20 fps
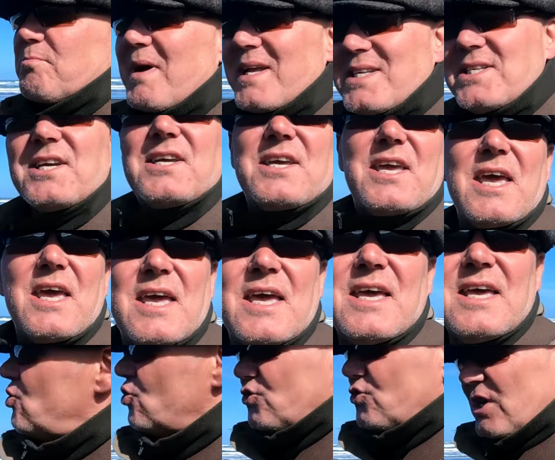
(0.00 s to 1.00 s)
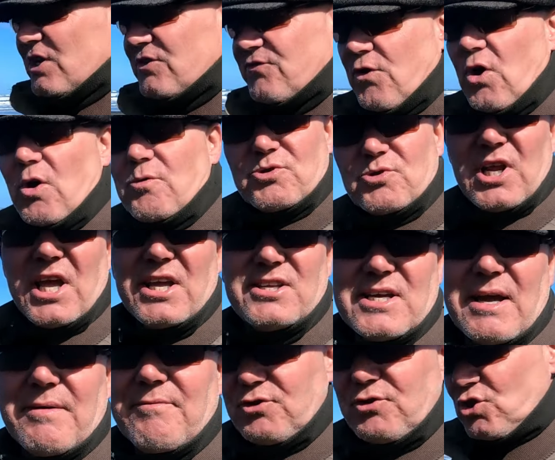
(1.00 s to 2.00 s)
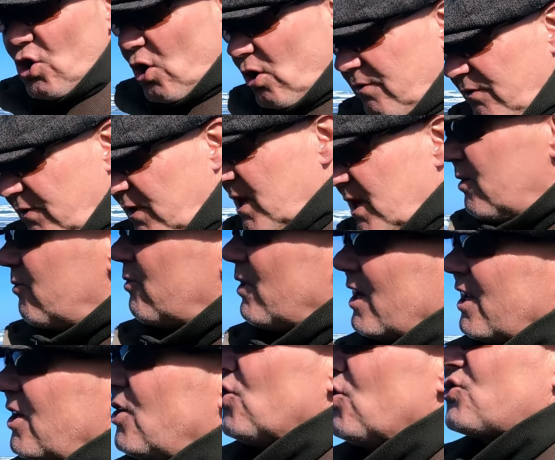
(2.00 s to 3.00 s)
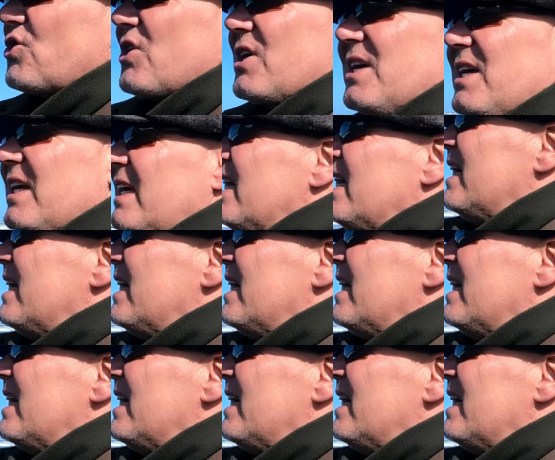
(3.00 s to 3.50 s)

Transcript: dramatic. just transforms daytime photography. It really does.